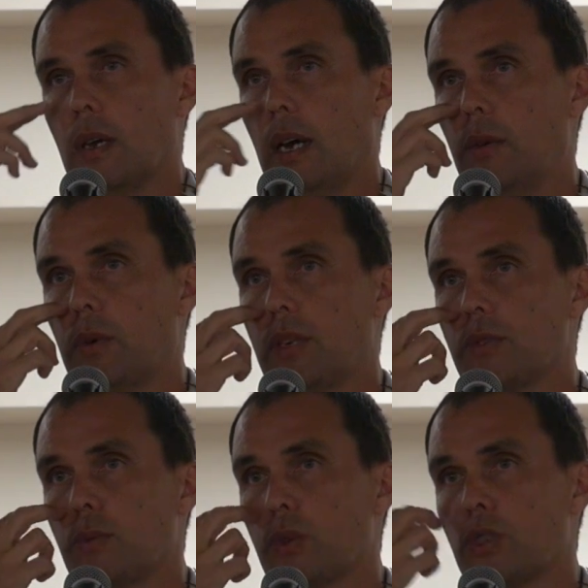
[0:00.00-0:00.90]
I don't want to
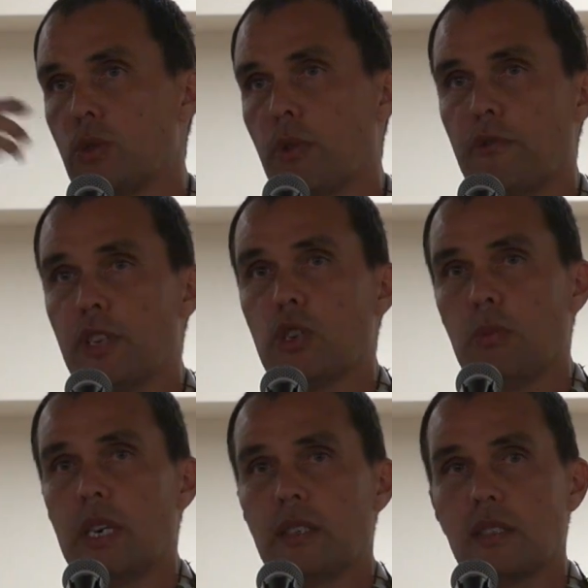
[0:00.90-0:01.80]
use the word superficial,
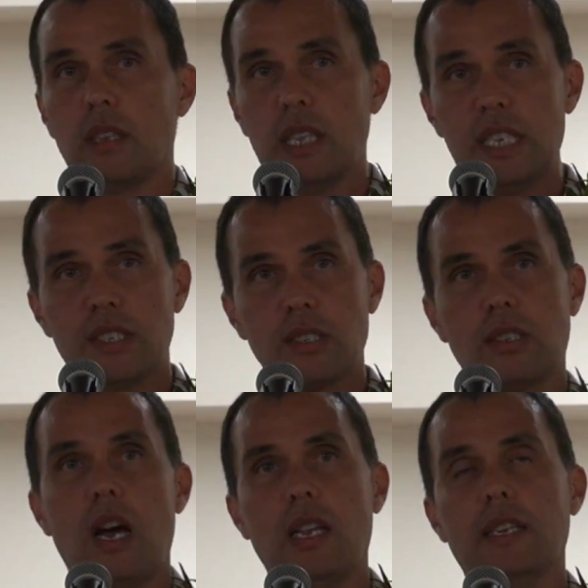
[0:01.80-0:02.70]
but it's the least
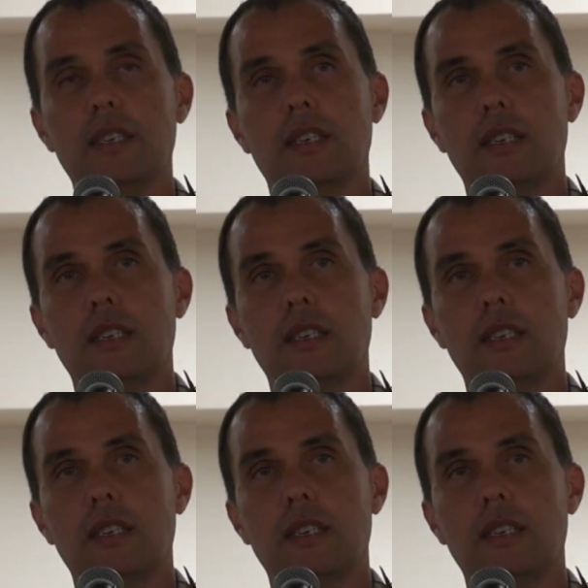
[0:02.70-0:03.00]
solid,